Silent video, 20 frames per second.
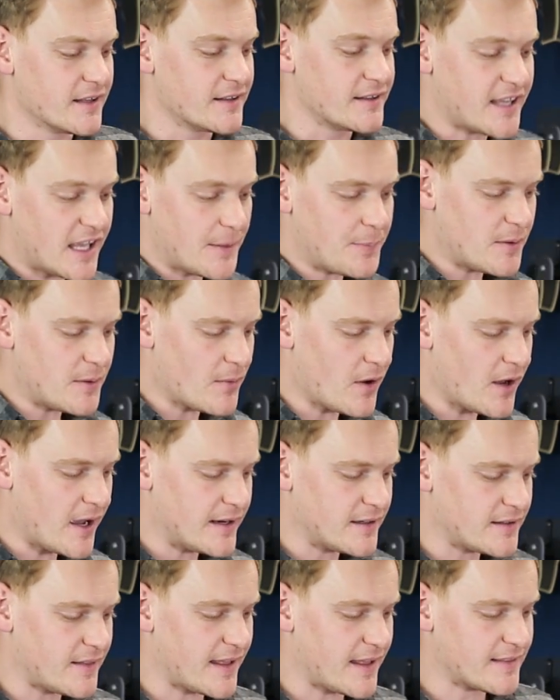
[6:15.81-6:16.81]
Keep in
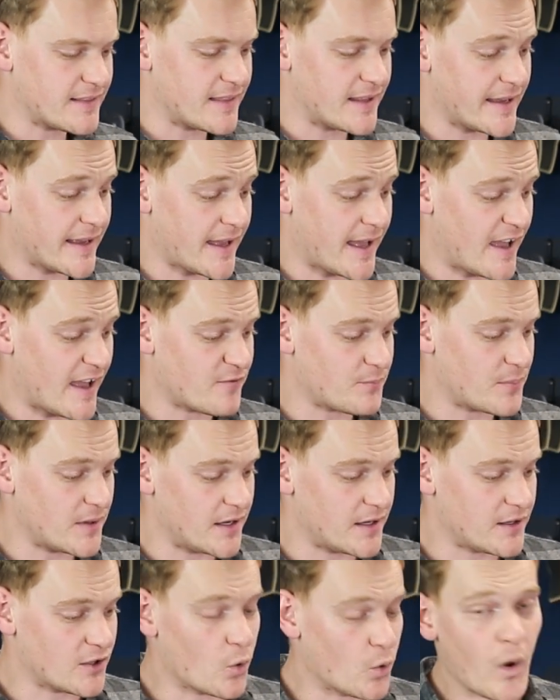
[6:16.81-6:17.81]
mind that there have
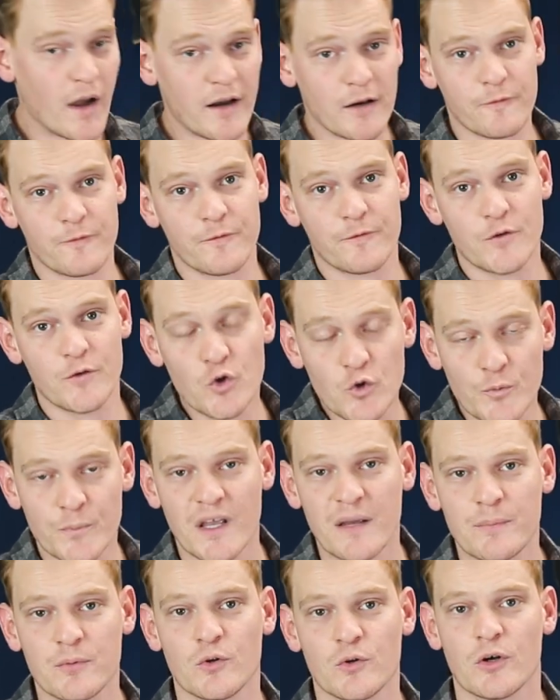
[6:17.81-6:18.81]
been quite a few
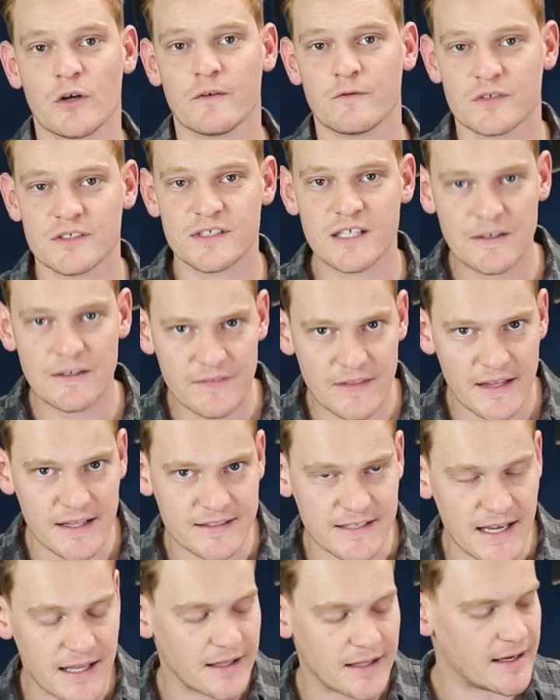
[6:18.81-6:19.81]
people who have received their
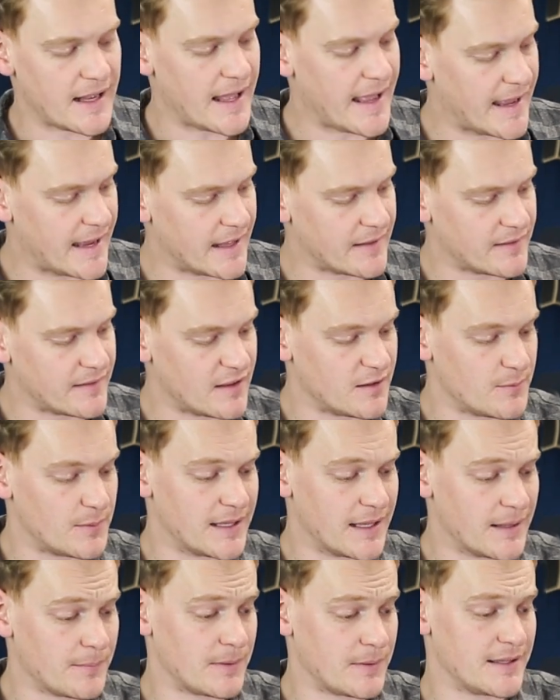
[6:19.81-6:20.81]
Zealot and
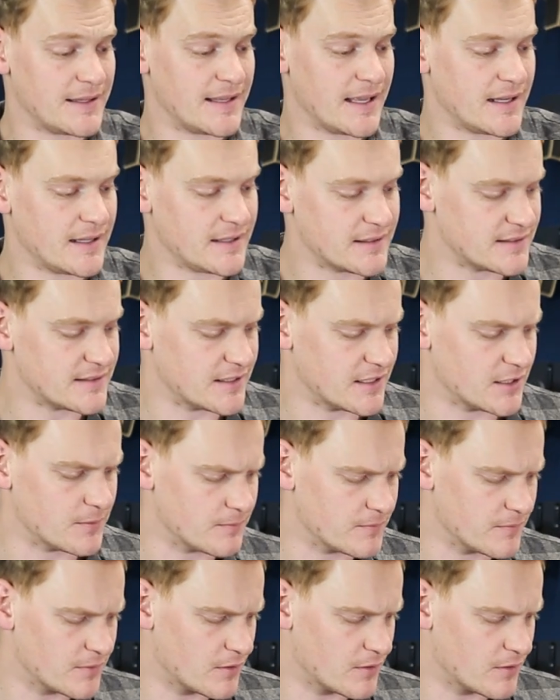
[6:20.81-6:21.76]
they've been getting some